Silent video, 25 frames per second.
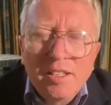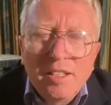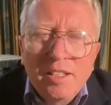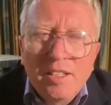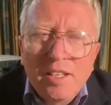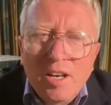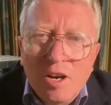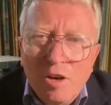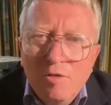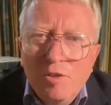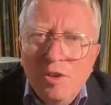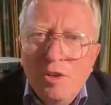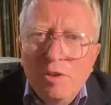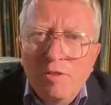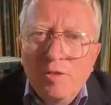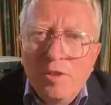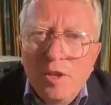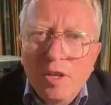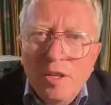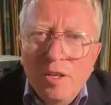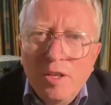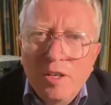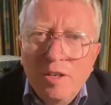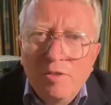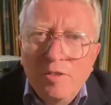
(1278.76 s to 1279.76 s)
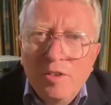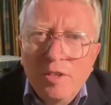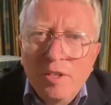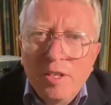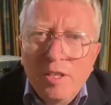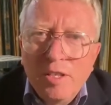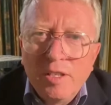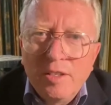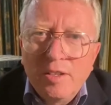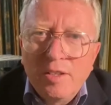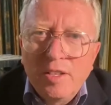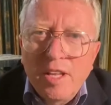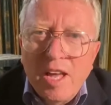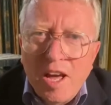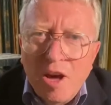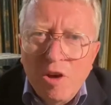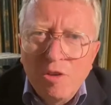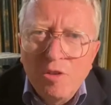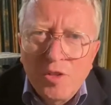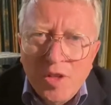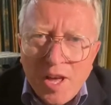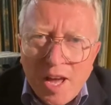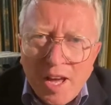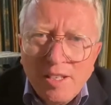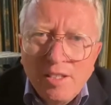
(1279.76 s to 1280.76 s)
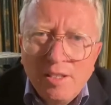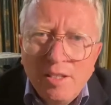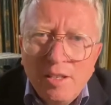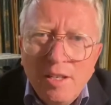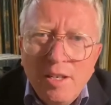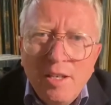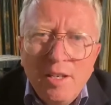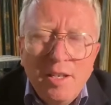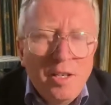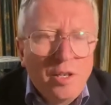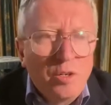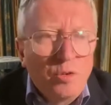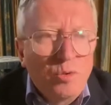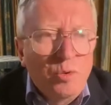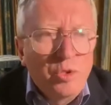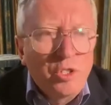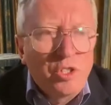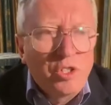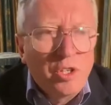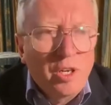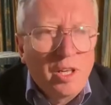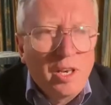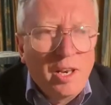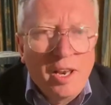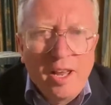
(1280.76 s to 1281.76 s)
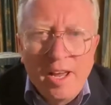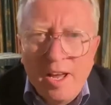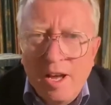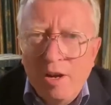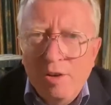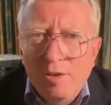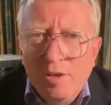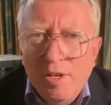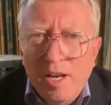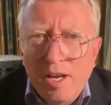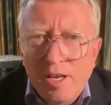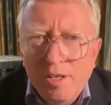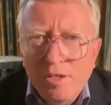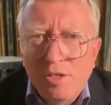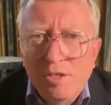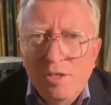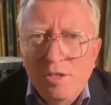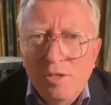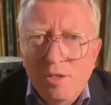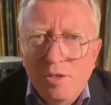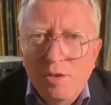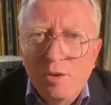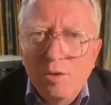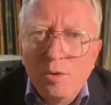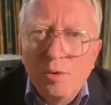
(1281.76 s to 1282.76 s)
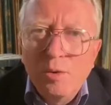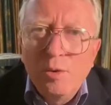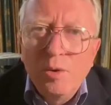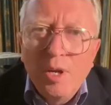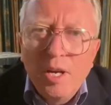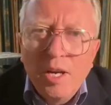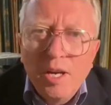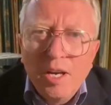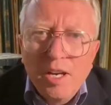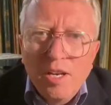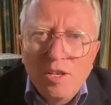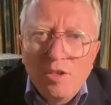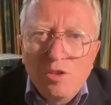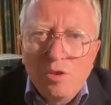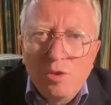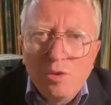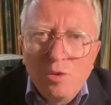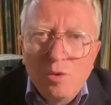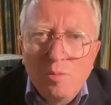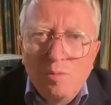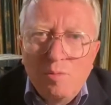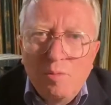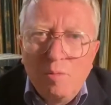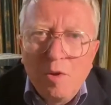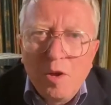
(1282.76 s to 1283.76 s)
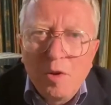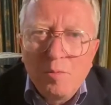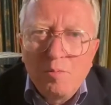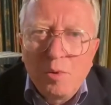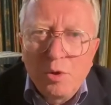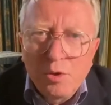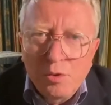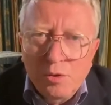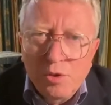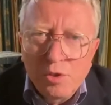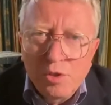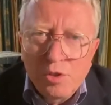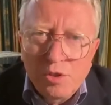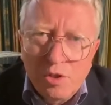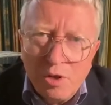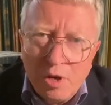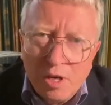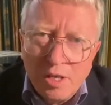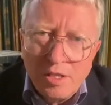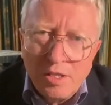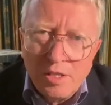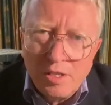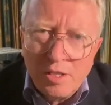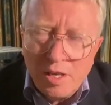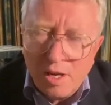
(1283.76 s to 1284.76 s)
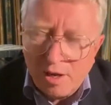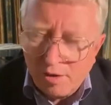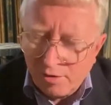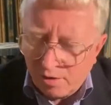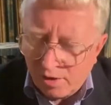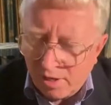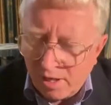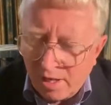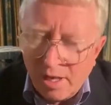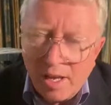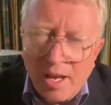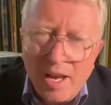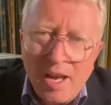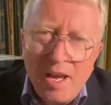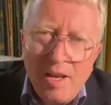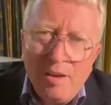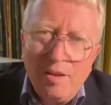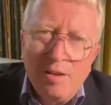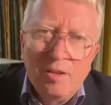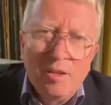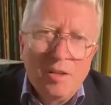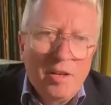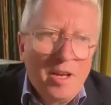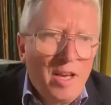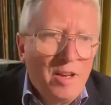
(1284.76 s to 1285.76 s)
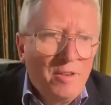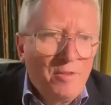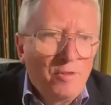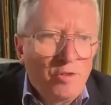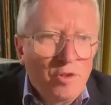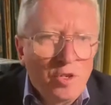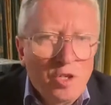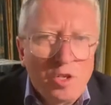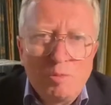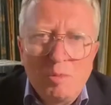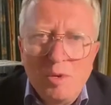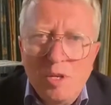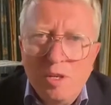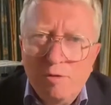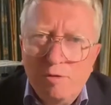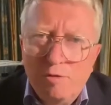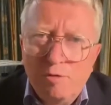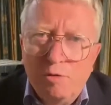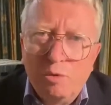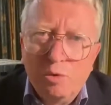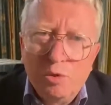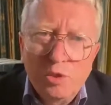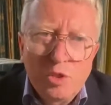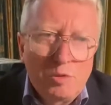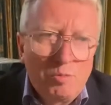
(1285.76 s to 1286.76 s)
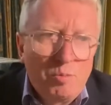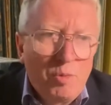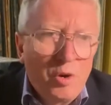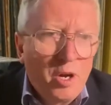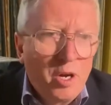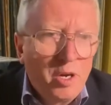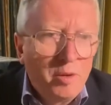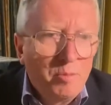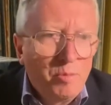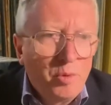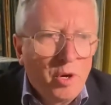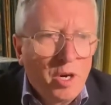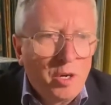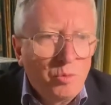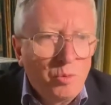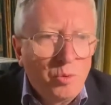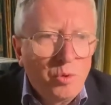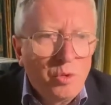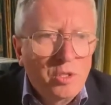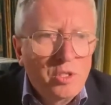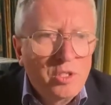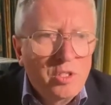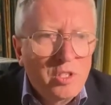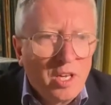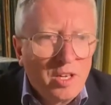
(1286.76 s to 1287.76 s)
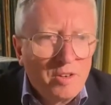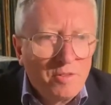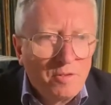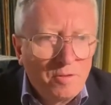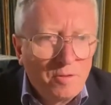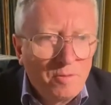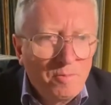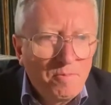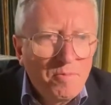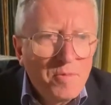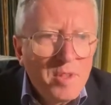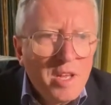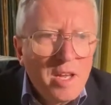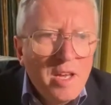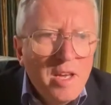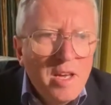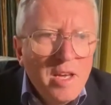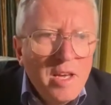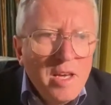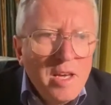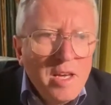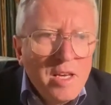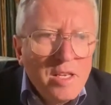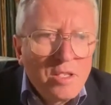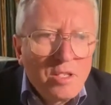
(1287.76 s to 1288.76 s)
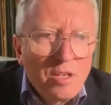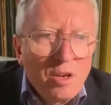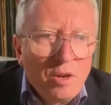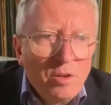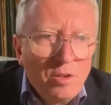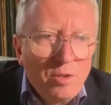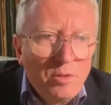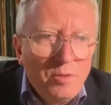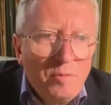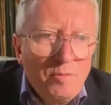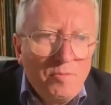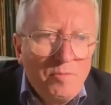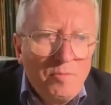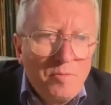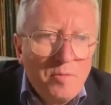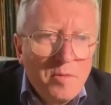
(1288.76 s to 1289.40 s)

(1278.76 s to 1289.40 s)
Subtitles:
the Health Act, which allowed us to put this guidance out there and for it to be enforced by WorkSafe. So